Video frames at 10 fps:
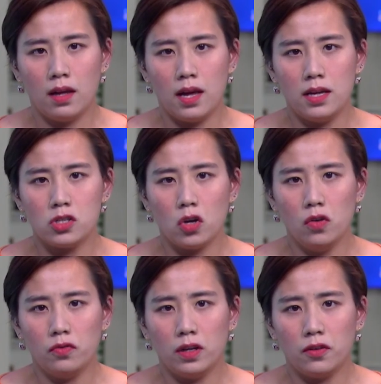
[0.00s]
And
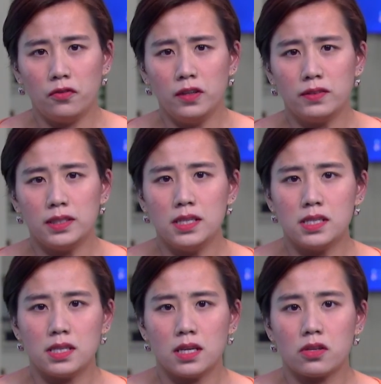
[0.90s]
over
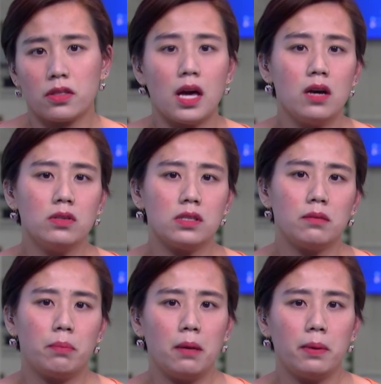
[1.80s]
fifty-six
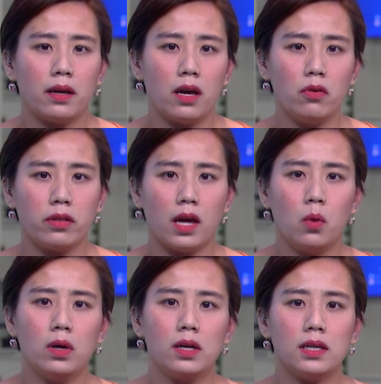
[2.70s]
thousand public
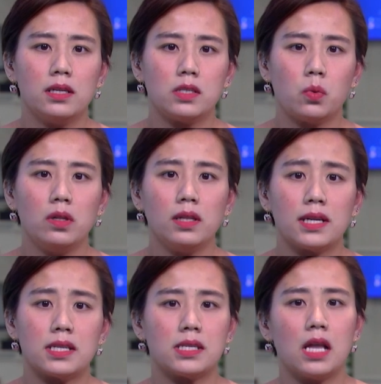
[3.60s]
healthcare workers will
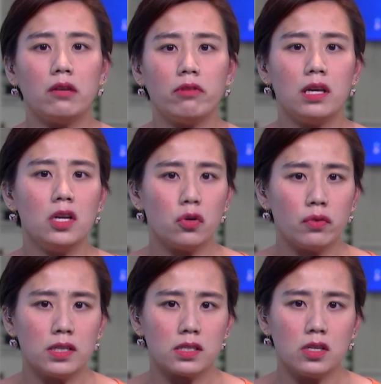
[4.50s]
get salary
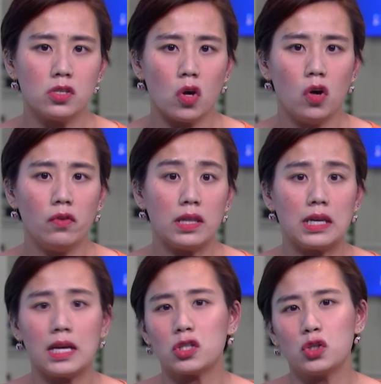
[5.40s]
increases over
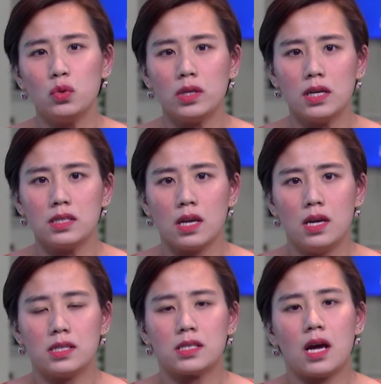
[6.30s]
the next two years,
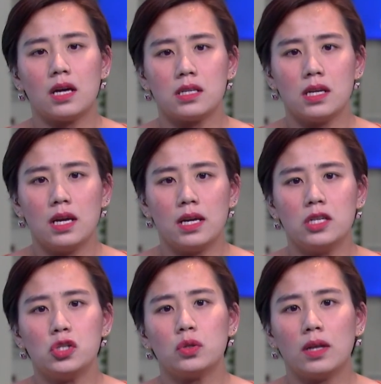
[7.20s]
starting
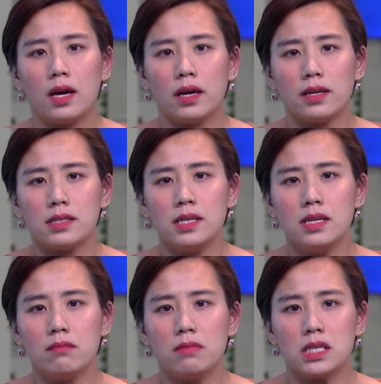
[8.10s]
in July.
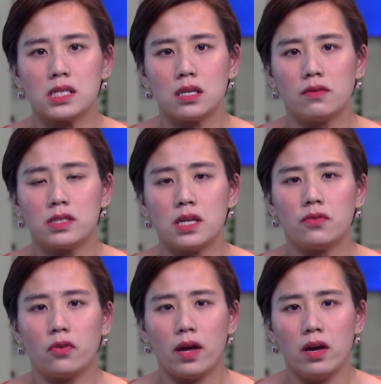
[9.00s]
Senior Minister of
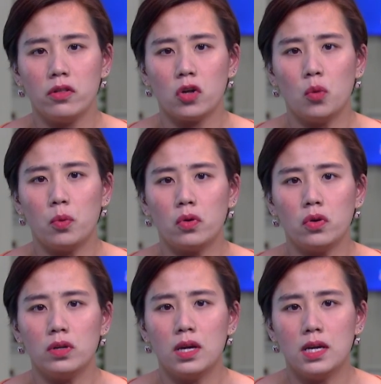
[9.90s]
State for Health, Koh Poh
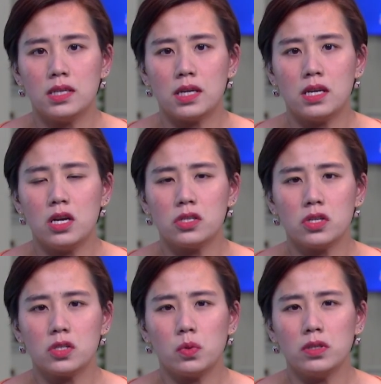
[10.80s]
Koon, said
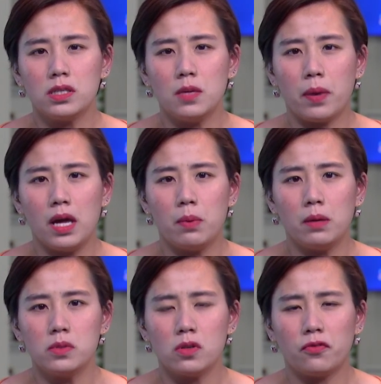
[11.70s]
nurses will see pay
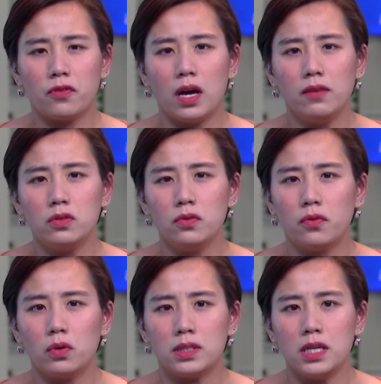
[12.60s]
bumps of five to
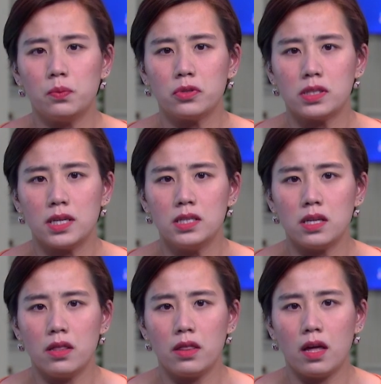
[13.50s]
fourteen
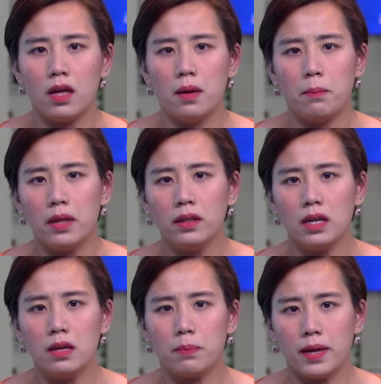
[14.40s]
percent in their
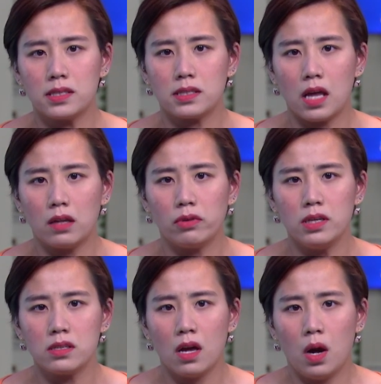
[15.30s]
monthly base
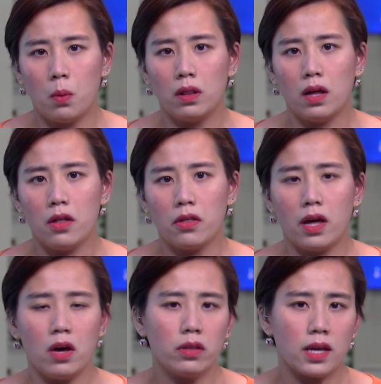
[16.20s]
salaries, while
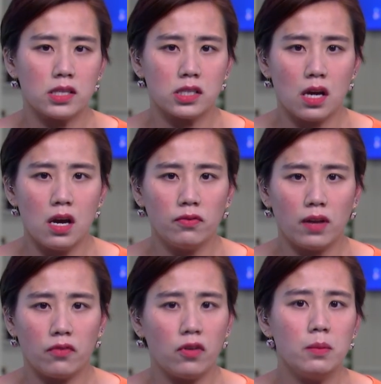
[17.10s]
other healthcare
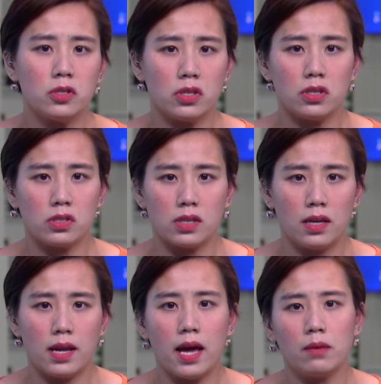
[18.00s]
staff like pharmacists
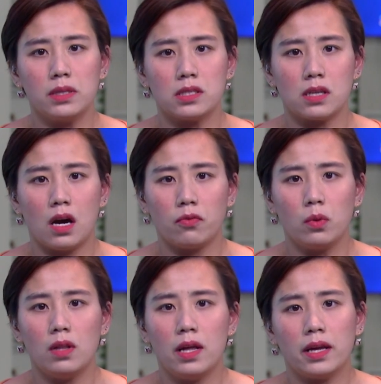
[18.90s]
and admin staff
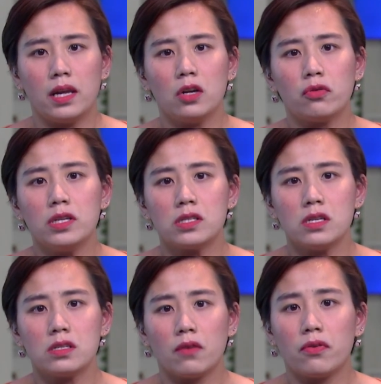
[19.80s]
will get
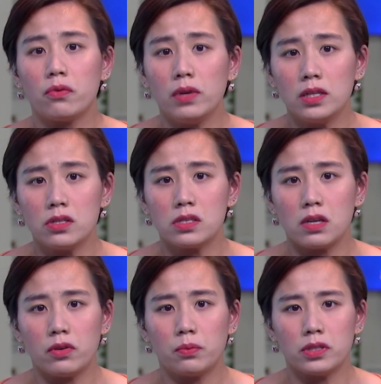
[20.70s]
increases of three to
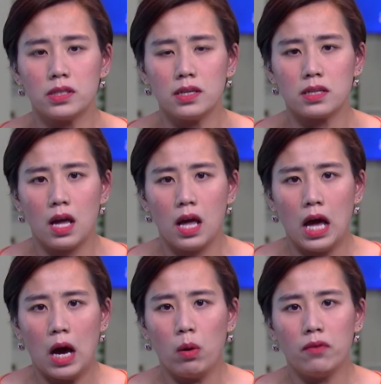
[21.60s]
seven percent.
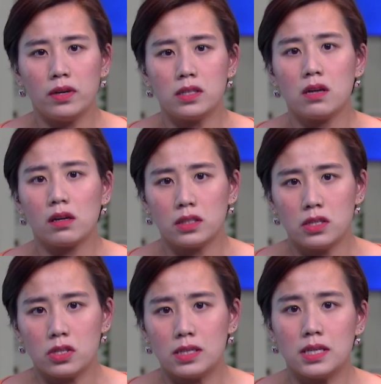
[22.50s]
However,
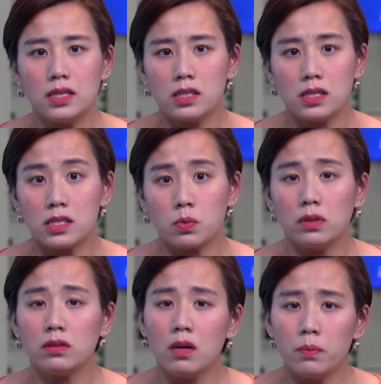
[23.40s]
doctors and dentists
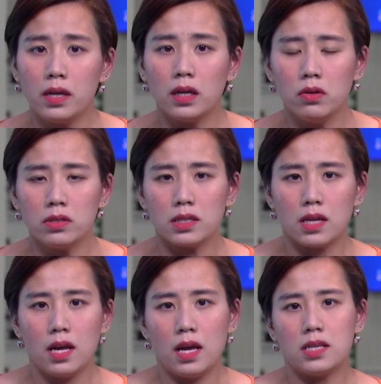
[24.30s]
will not be
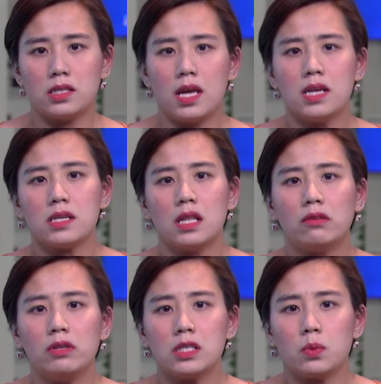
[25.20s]
included, as their
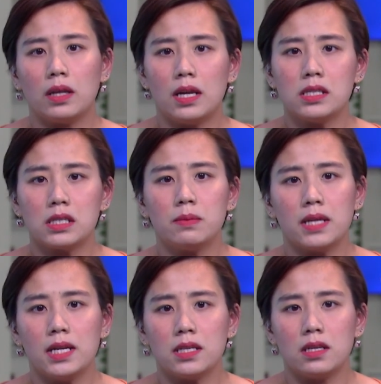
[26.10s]
salaries were last
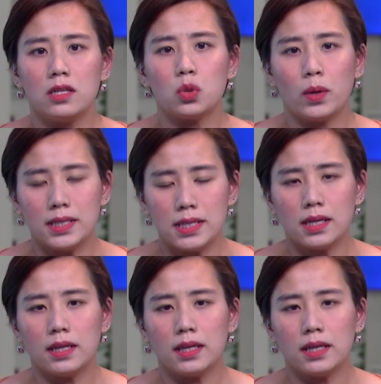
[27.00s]
updated in twenty